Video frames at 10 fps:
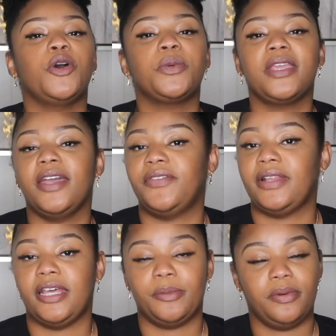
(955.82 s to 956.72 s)
know, we have a
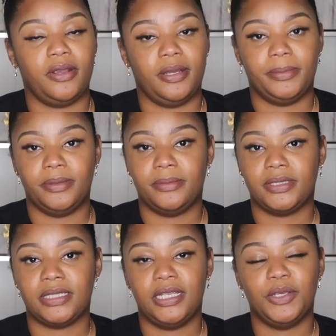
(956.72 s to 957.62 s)
lot of problems.
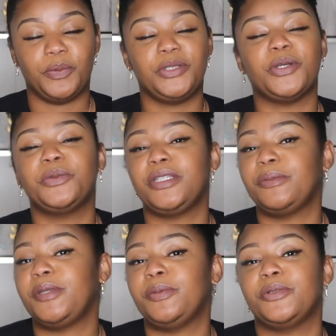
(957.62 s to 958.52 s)
We don't
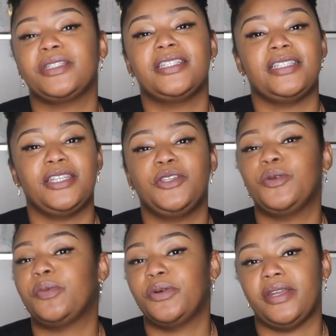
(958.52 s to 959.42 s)
need people to continue
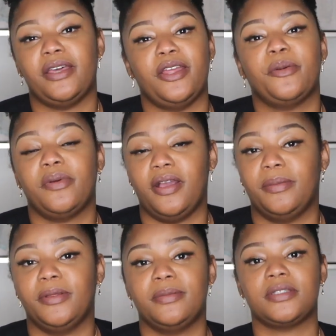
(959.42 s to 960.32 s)
to point out our
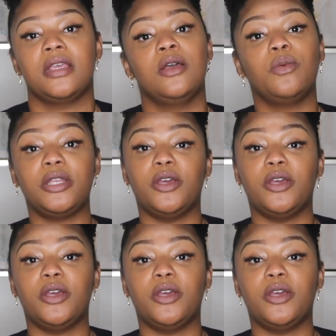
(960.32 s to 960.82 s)
problems. We